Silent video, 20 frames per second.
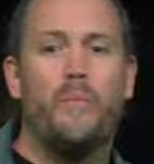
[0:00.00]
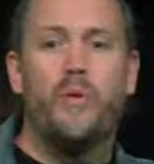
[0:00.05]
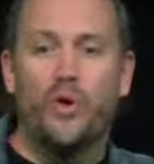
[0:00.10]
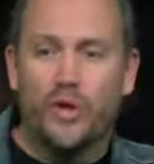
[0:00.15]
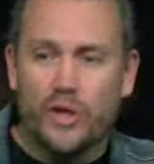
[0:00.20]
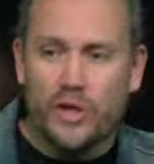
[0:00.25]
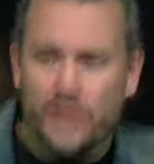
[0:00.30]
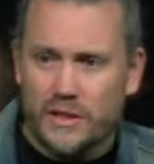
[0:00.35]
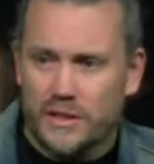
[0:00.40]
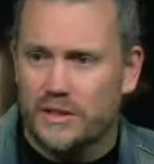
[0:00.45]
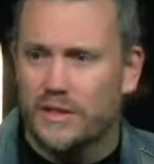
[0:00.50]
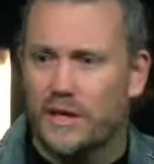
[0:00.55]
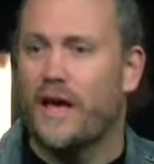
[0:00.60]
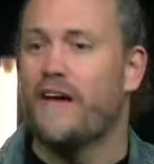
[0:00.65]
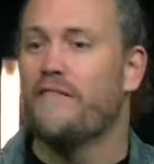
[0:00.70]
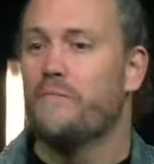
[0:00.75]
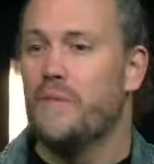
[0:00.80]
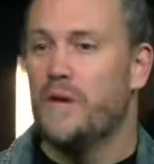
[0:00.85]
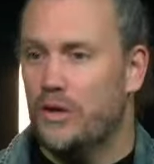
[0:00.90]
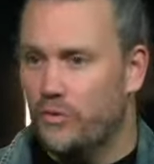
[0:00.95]
Books
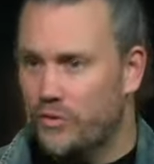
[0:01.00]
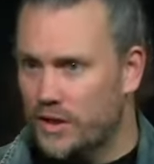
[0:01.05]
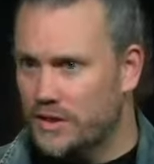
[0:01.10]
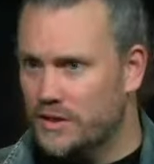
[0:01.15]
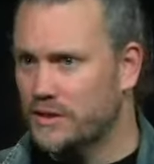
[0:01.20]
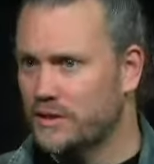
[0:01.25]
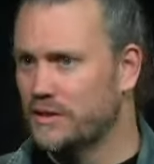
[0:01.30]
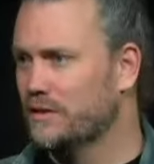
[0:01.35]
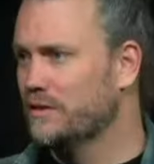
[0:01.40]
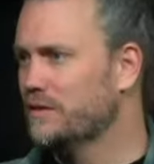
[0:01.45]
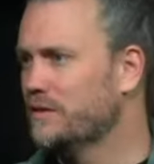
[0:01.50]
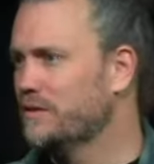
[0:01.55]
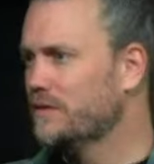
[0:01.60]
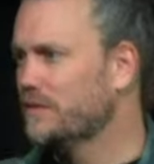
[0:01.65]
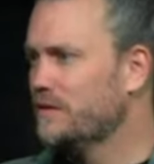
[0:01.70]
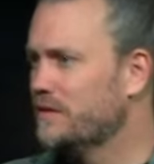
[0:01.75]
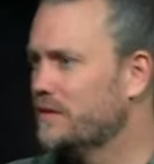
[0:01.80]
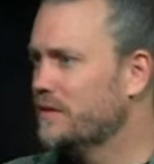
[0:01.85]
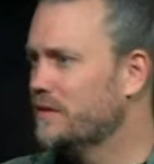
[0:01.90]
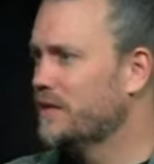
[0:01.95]
have been written
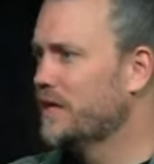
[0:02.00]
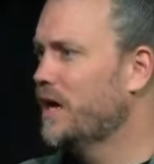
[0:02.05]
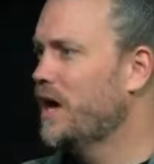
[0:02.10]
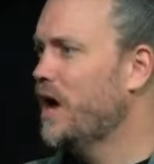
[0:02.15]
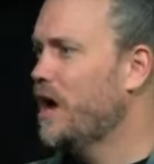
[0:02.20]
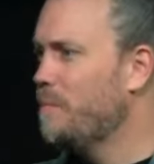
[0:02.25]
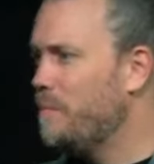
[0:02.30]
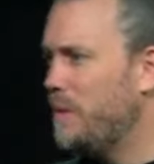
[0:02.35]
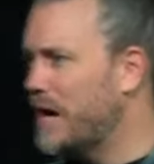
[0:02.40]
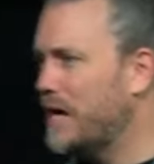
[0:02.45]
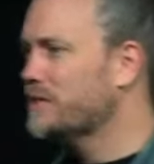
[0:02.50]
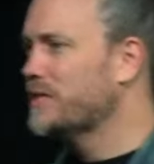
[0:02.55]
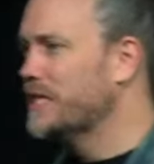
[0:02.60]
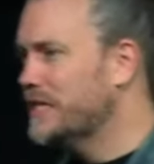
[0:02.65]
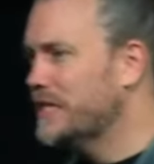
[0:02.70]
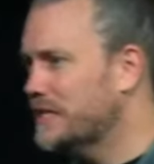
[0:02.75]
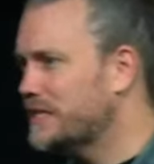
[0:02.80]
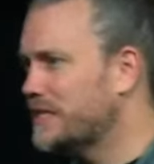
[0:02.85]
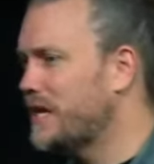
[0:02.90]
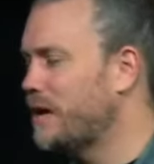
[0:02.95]
about
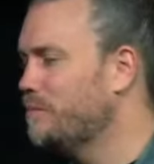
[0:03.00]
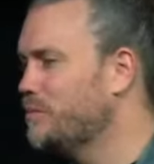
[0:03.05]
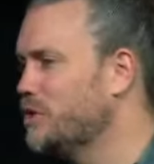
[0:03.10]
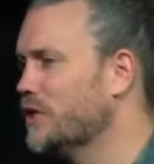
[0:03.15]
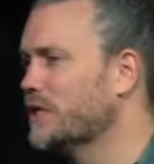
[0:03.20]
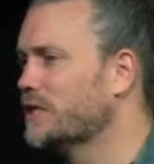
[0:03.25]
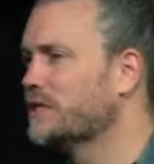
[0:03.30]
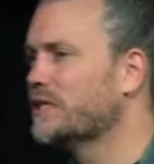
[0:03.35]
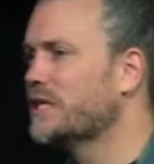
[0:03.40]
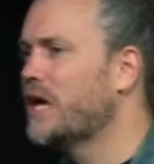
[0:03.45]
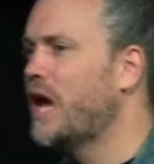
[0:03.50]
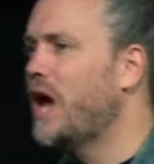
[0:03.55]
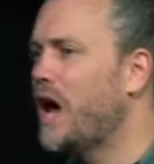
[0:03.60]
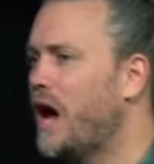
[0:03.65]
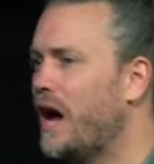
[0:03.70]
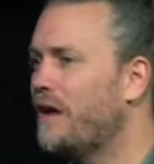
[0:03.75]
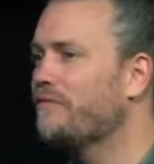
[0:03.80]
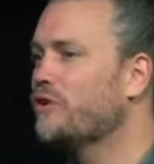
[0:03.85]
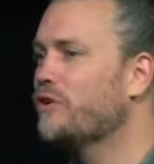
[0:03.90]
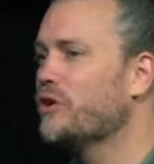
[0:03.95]
these subjects.
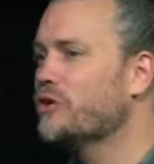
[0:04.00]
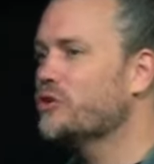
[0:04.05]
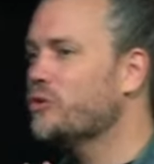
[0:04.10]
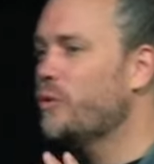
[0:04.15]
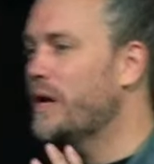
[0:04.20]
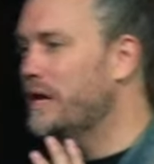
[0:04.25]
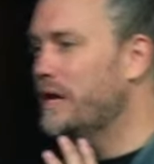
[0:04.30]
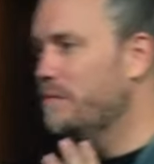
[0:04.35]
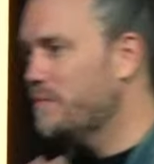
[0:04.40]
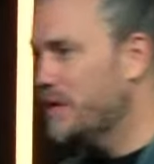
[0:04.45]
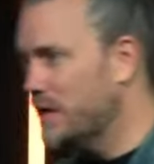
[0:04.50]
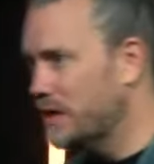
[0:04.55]
I've got 20